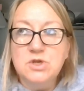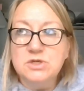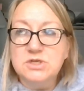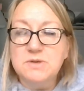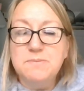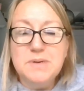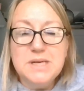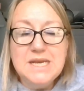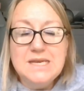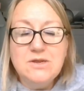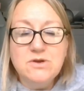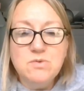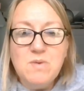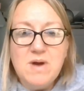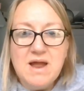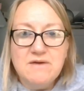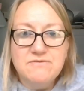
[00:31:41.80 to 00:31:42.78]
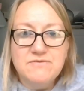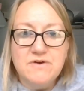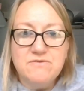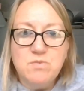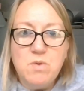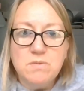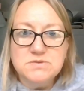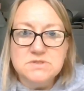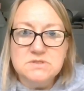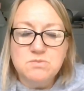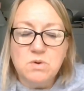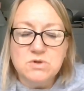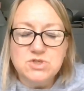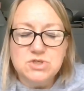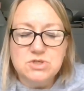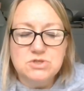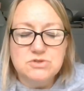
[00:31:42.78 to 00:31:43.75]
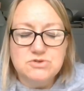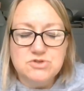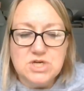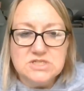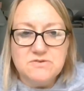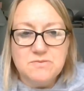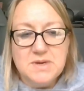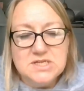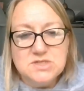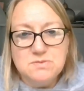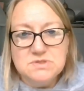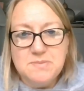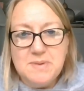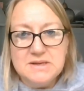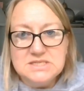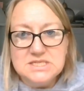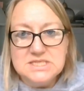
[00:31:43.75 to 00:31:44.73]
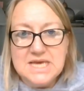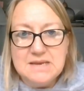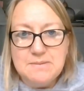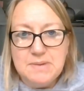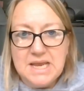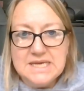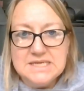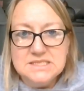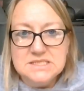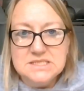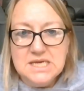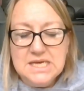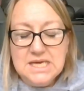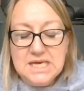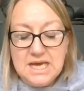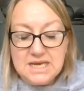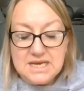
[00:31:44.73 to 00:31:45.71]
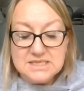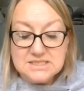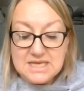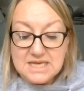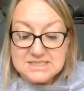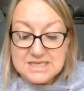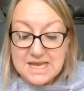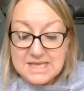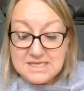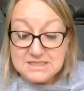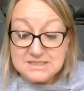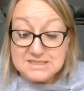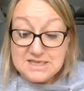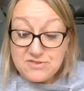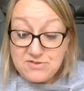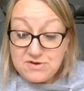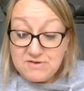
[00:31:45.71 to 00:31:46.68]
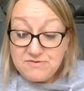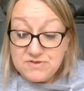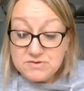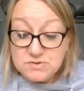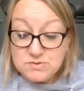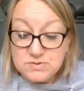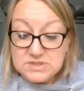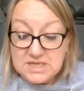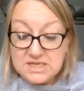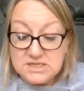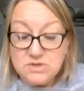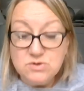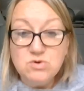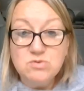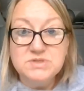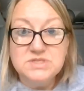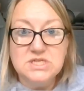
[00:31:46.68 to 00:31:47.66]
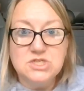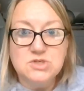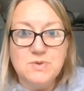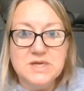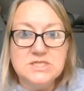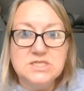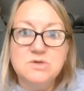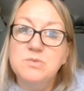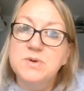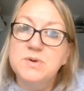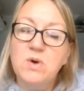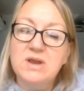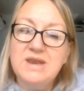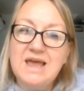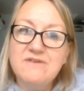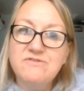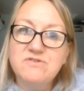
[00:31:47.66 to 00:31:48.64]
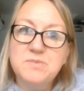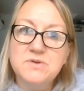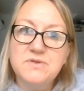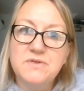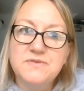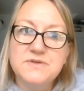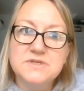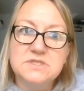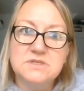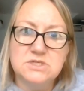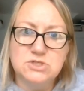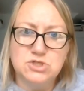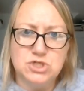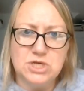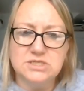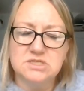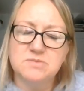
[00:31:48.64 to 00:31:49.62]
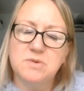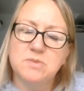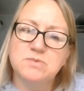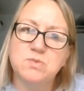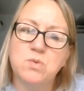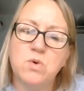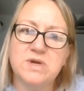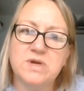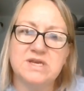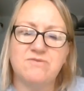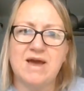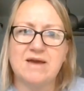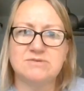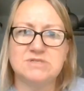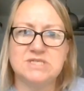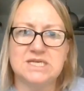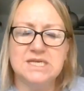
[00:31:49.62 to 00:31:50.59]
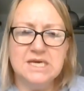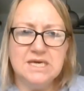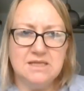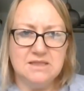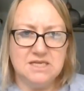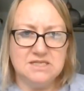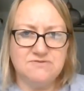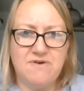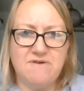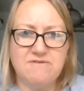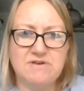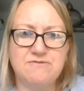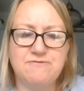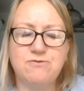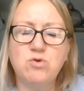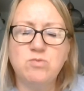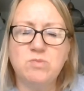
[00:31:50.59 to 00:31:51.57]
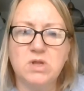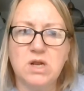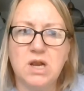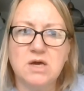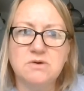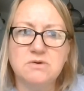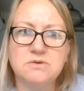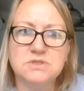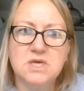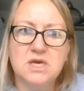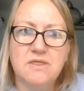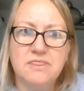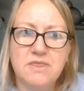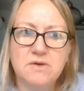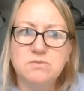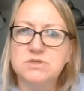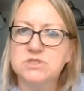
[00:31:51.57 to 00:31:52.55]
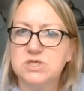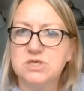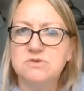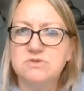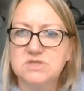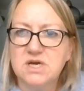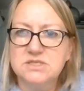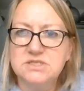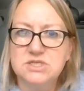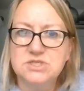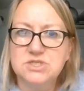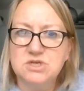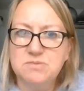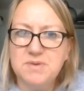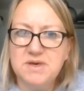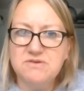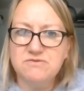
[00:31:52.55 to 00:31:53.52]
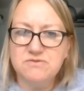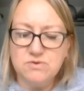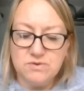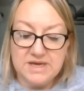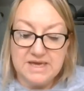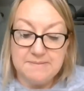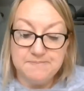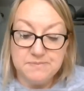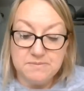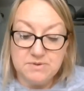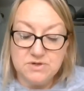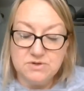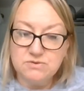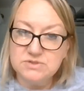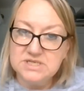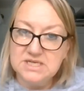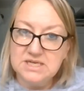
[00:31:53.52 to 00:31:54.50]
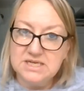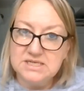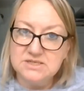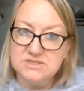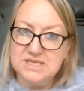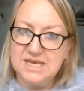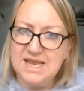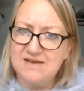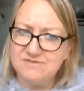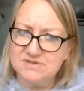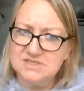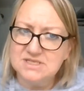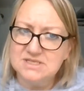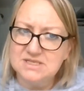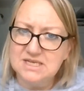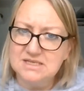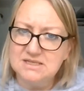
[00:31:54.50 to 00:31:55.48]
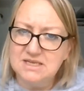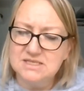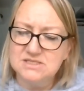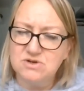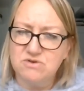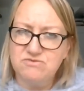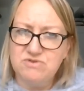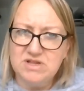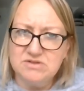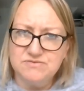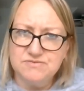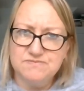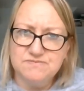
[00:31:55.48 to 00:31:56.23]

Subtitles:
completely unaware of what transformation was about to take place. And as Lanyon said, that if this was in a normal situation, it would be quite laughable that this gentleman was walking around in these very formal clothes that were 2 sizes too big for him. But of course, he doesn't laugh because he's got a real